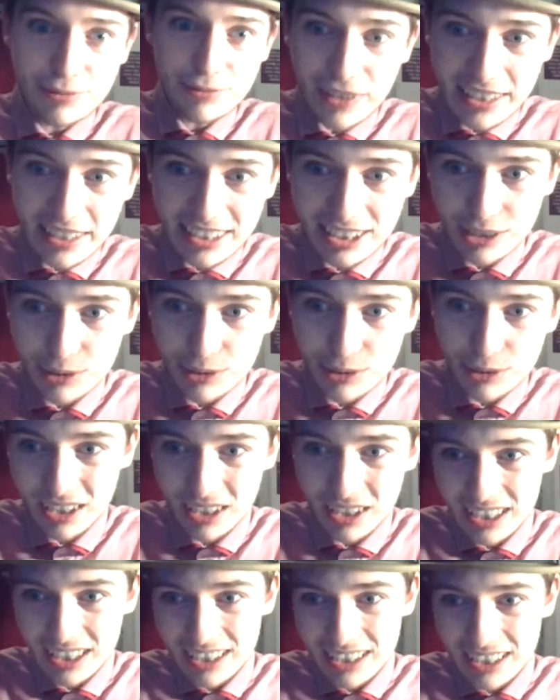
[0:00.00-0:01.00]
Thank you.
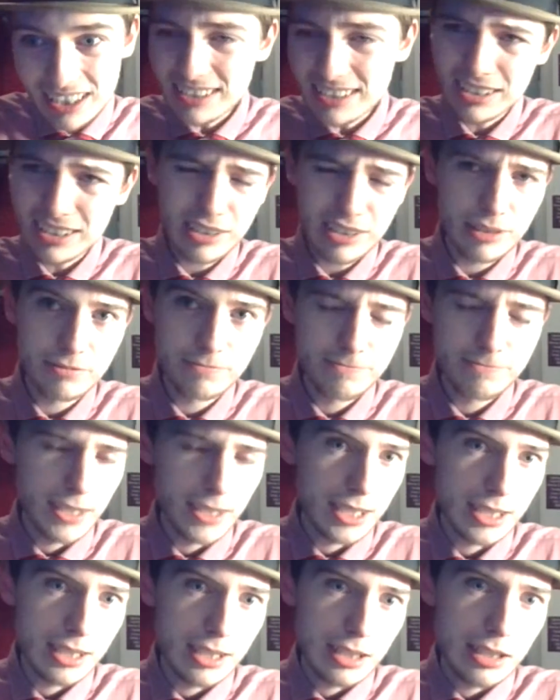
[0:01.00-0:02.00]
Oh,
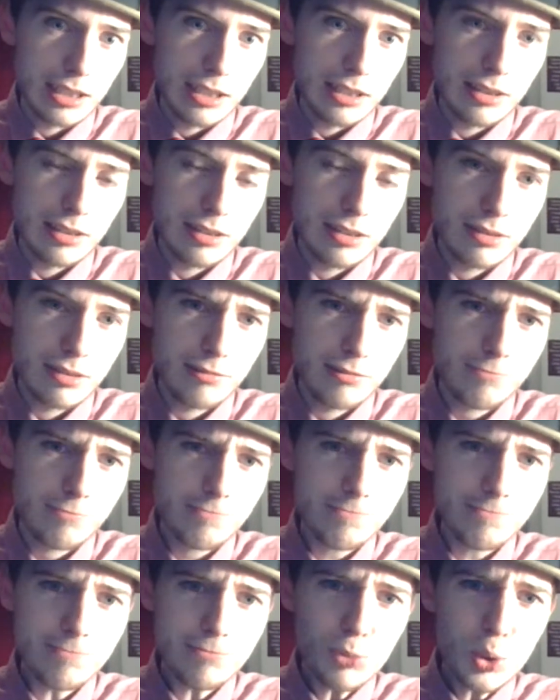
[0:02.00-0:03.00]

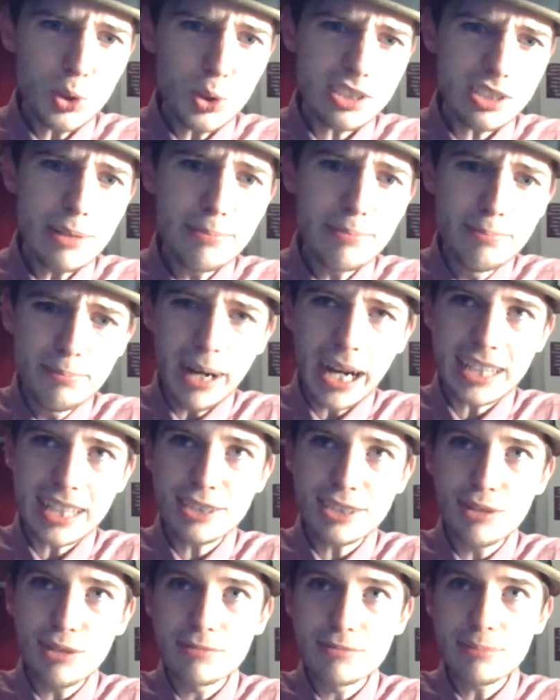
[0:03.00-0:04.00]
what's the
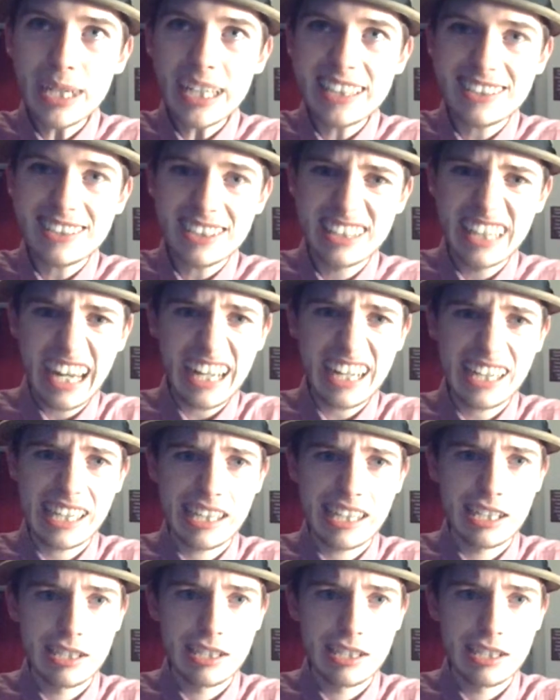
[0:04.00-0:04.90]
matter with me today?